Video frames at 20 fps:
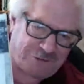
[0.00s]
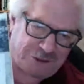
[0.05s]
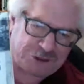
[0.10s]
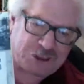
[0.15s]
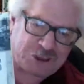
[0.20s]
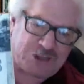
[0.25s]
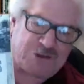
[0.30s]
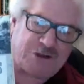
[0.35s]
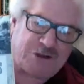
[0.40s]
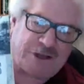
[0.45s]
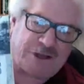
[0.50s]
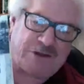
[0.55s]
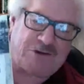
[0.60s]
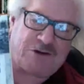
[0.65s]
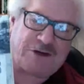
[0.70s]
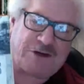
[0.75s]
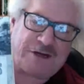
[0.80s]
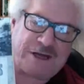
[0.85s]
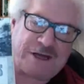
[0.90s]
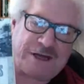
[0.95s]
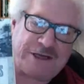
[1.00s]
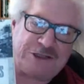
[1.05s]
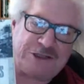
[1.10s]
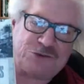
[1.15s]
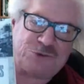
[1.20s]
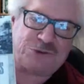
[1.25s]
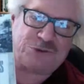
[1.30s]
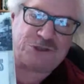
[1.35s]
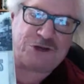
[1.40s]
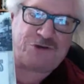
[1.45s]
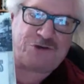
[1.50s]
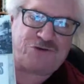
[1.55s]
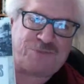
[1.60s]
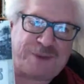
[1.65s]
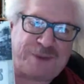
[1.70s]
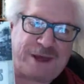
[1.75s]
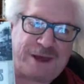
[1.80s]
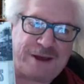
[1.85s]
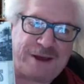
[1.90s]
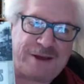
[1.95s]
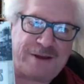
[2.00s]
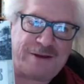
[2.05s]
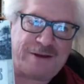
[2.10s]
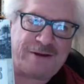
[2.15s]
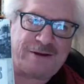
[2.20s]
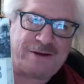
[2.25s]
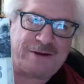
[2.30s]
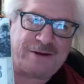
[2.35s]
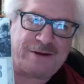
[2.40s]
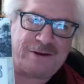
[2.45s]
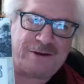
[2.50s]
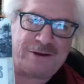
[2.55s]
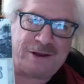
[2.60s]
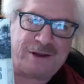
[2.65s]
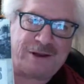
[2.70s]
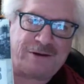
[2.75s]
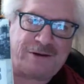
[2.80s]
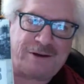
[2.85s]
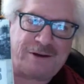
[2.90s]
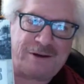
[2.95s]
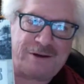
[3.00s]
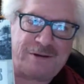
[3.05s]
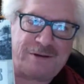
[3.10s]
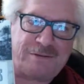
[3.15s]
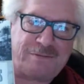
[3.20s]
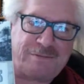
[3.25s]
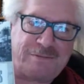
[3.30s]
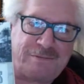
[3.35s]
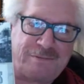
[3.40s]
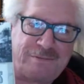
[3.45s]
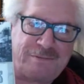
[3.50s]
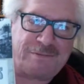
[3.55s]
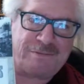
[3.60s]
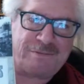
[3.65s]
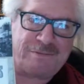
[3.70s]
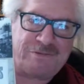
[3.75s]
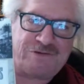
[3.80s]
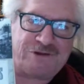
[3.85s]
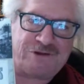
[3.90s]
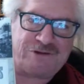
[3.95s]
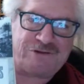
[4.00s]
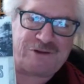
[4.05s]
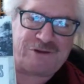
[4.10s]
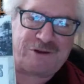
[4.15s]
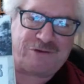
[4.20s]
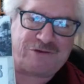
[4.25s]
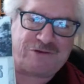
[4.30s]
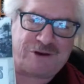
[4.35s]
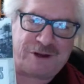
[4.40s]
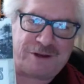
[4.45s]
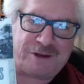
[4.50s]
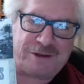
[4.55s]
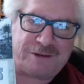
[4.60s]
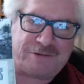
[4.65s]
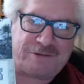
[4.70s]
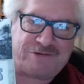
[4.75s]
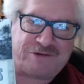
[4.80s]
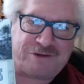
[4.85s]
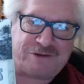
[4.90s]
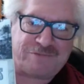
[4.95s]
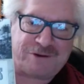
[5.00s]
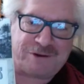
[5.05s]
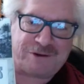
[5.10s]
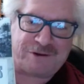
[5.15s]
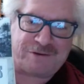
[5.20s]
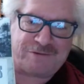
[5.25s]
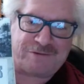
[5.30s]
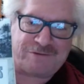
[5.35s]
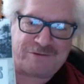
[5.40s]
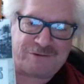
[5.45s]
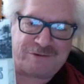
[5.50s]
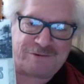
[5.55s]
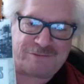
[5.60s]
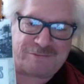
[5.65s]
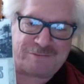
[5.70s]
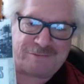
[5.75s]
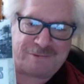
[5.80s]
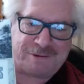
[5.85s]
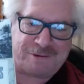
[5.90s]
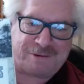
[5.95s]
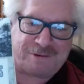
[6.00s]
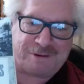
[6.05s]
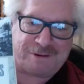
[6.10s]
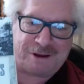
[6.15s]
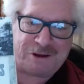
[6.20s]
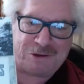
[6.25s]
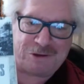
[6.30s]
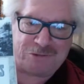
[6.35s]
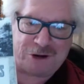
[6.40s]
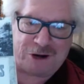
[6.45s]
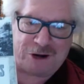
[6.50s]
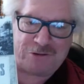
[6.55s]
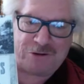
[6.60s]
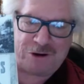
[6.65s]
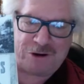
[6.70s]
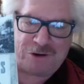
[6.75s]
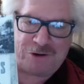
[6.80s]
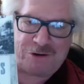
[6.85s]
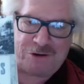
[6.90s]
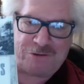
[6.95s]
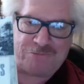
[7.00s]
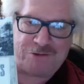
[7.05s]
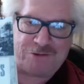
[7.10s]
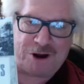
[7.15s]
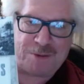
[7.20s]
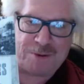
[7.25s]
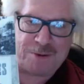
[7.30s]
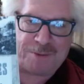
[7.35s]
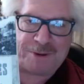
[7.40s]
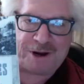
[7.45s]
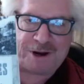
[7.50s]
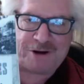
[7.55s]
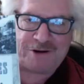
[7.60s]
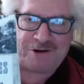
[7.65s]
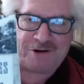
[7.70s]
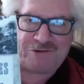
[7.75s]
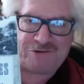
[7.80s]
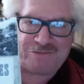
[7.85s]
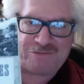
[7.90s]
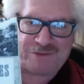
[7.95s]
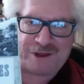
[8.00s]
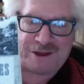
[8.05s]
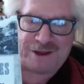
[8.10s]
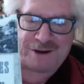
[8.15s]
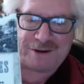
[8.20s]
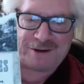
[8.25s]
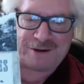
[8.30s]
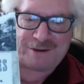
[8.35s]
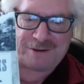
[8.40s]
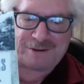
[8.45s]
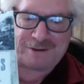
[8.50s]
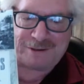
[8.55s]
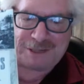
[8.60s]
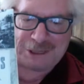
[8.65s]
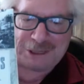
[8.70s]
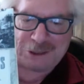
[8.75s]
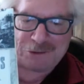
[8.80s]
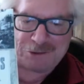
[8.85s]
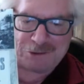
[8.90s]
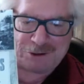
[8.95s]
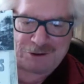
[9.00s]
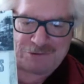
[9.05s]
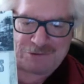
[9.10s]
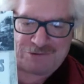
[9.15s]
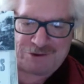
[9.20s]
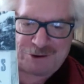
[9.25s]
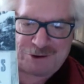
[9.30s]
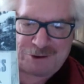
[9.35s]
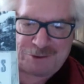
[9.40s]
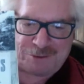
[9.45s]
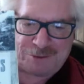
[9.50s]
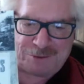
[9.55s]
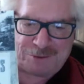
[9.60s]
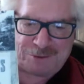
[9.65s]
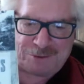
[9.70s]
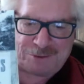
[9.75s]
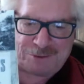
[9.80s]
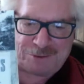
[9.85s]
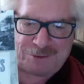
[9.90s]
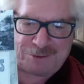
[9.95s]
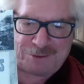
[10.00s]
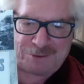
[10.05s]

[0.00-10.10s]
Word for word: original Gilded Age, which goes back to the 1860s and 1870s, and, and the railroad robber barons of that era. So